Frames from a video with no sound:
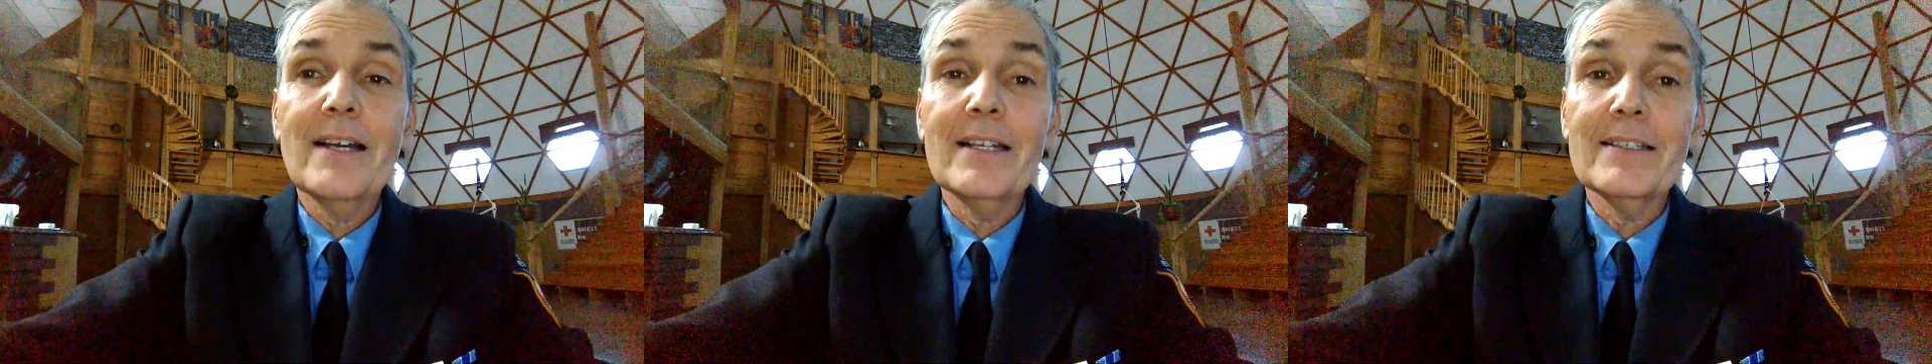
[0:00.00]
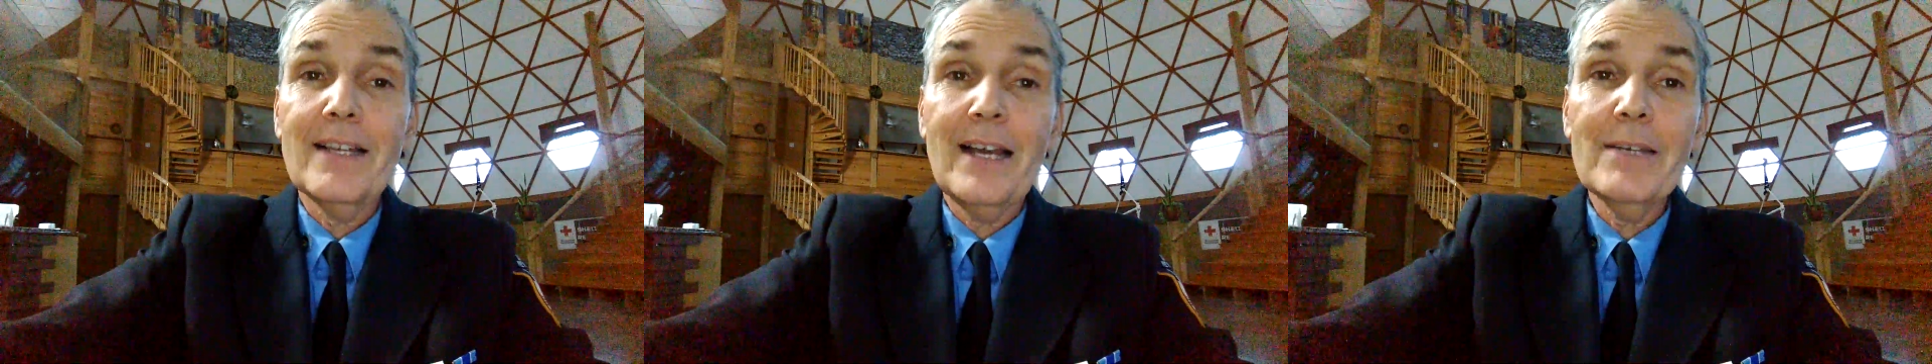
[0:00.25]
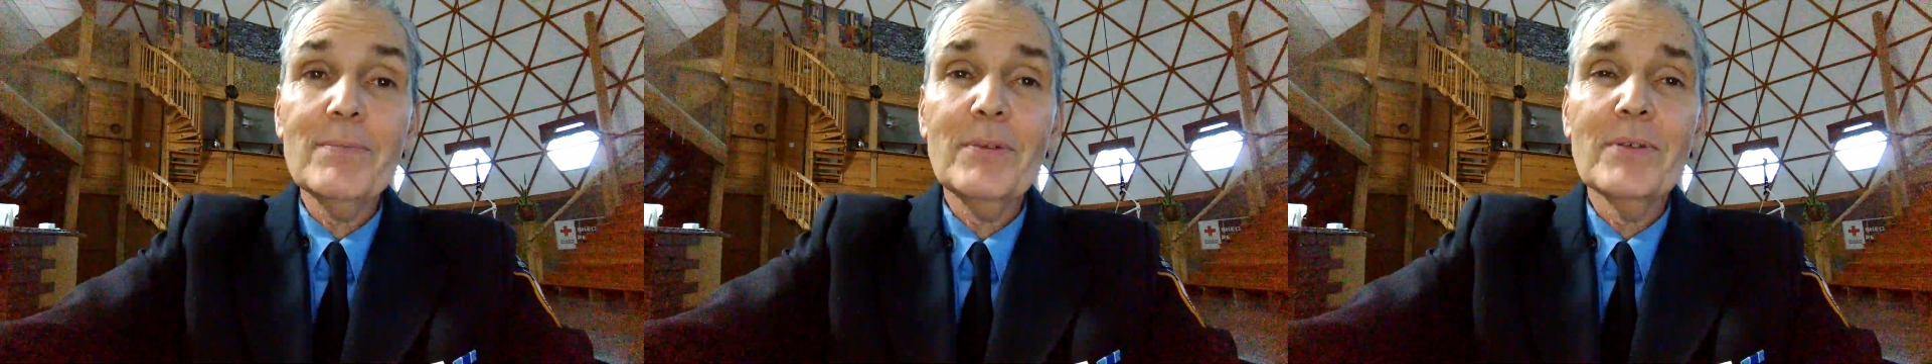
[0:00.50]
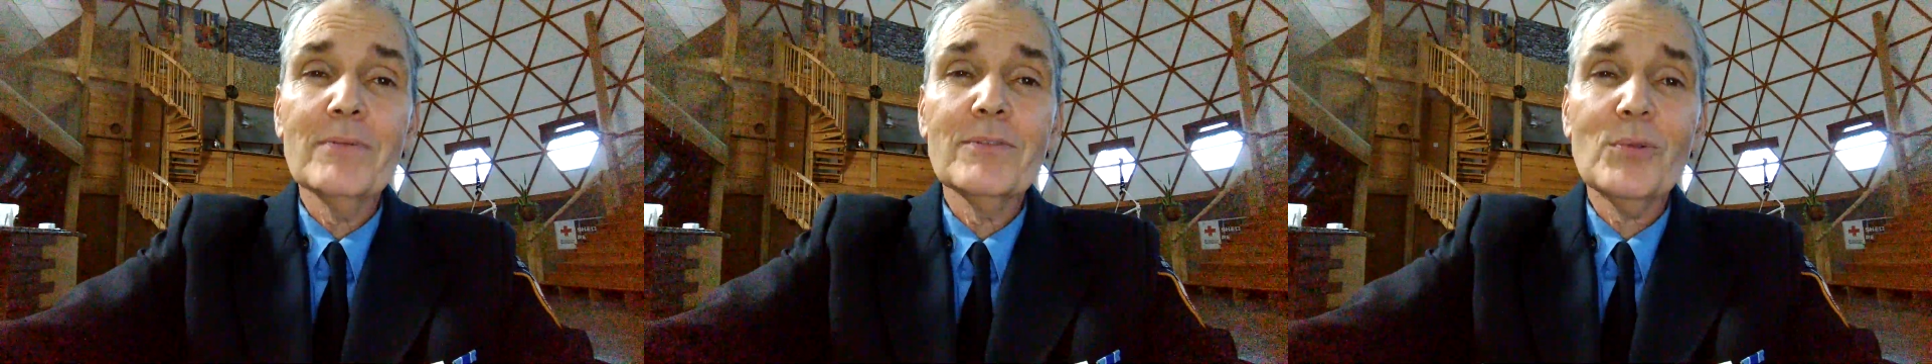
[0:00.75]
a type
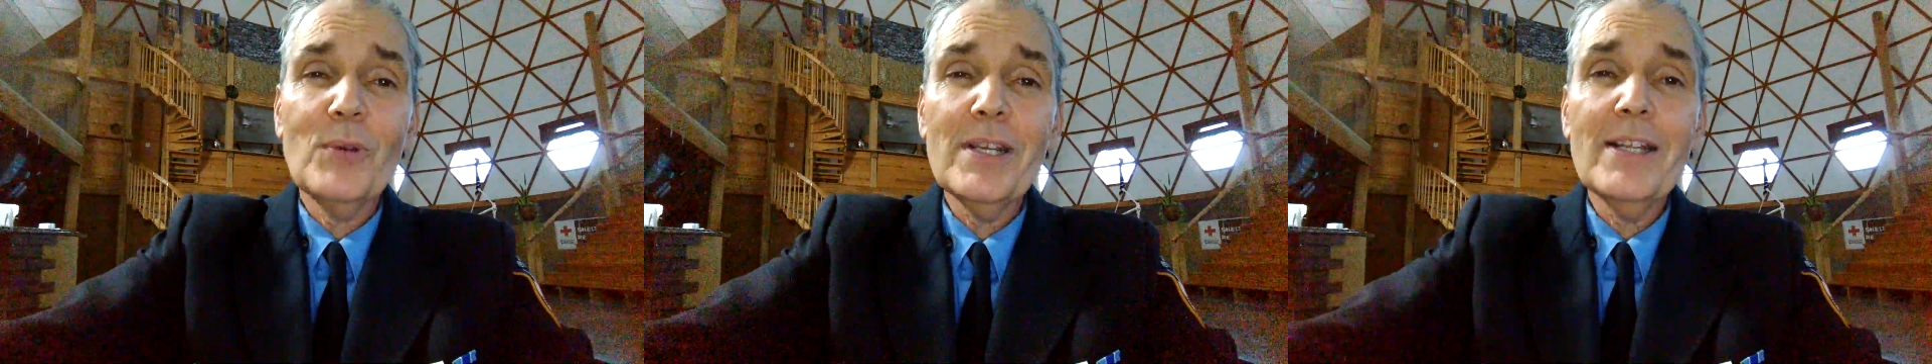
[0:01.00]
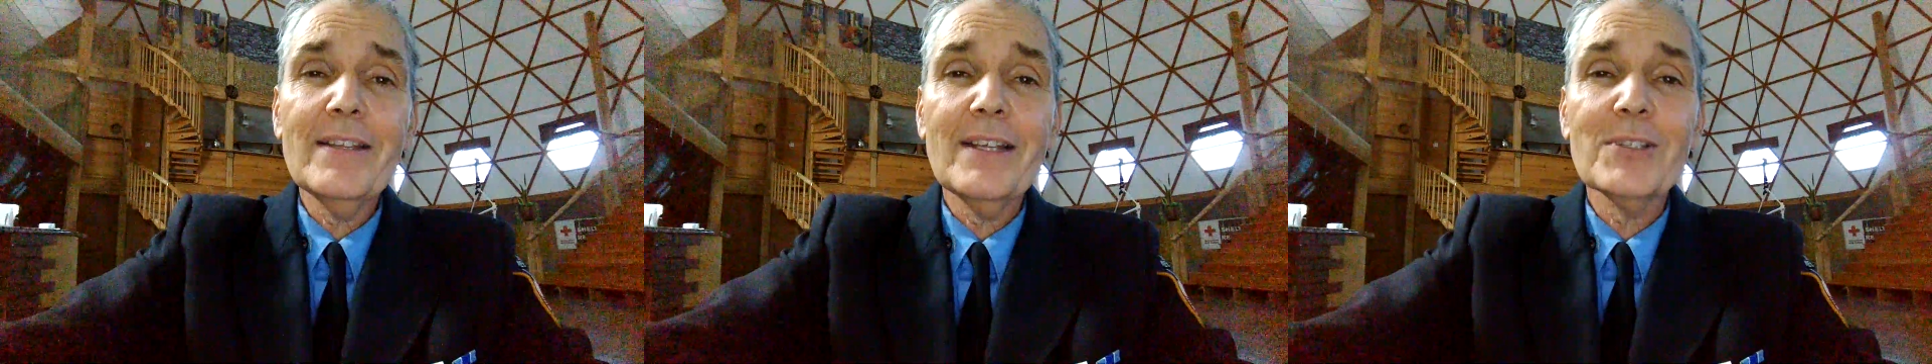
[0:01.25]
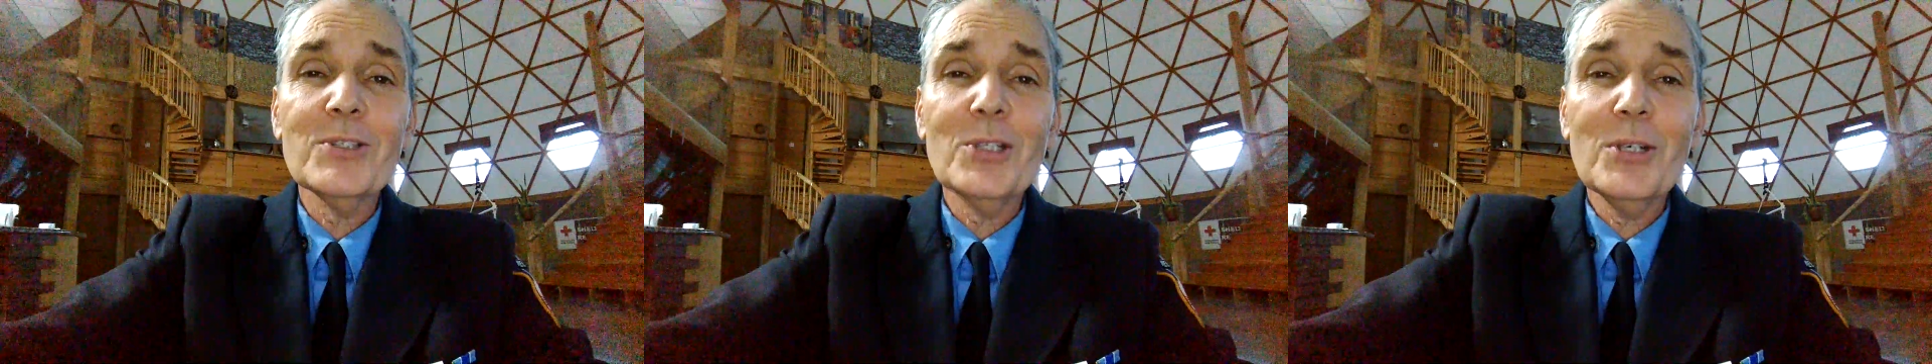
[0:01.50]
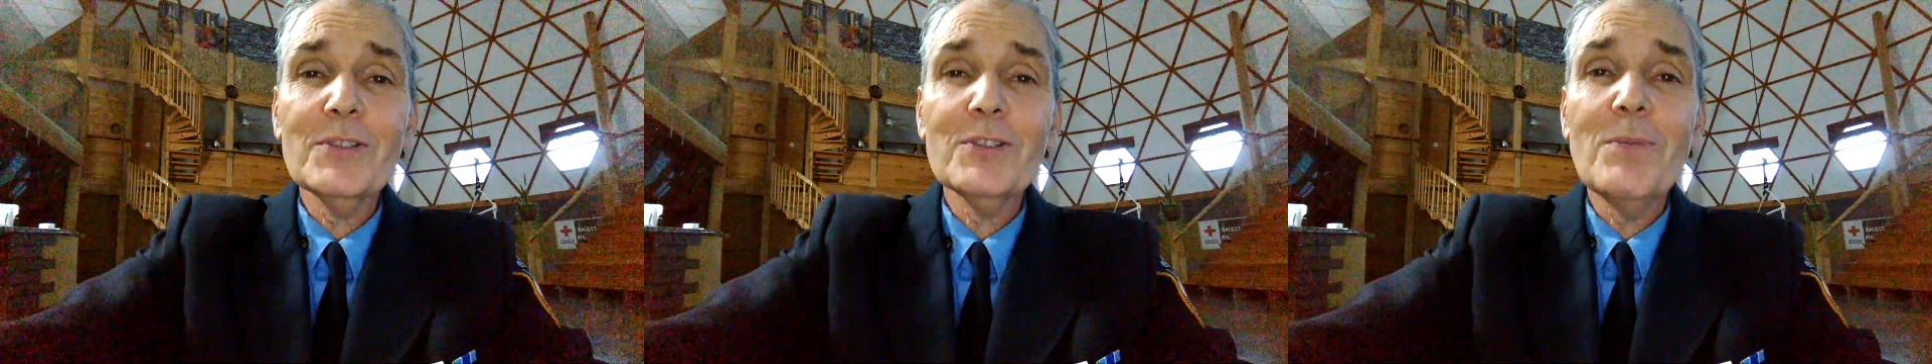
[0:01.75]
of greeting that a
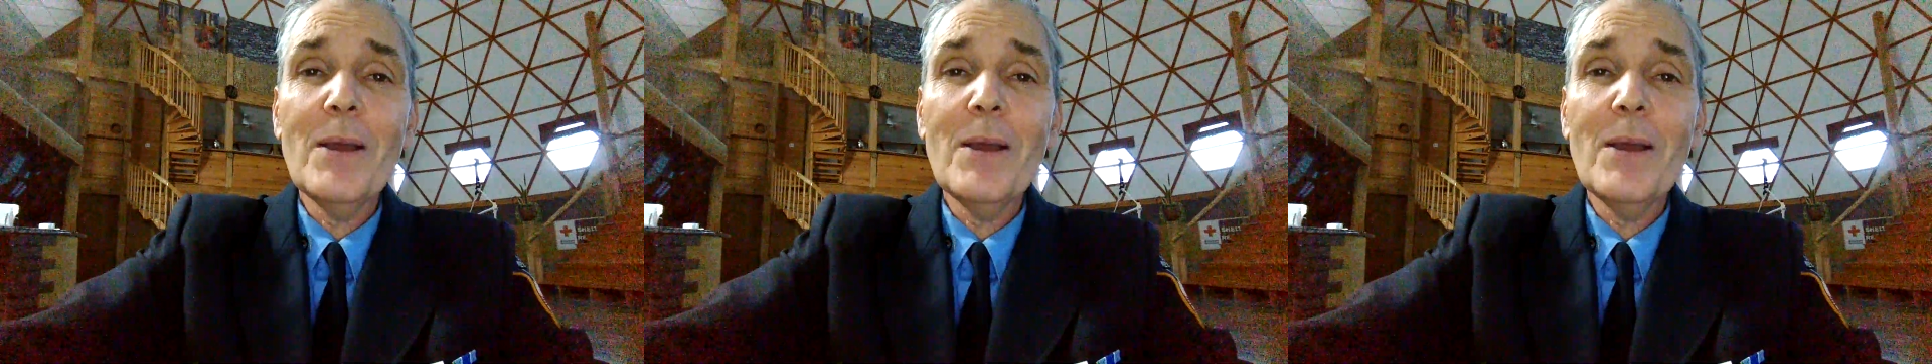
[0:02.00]
service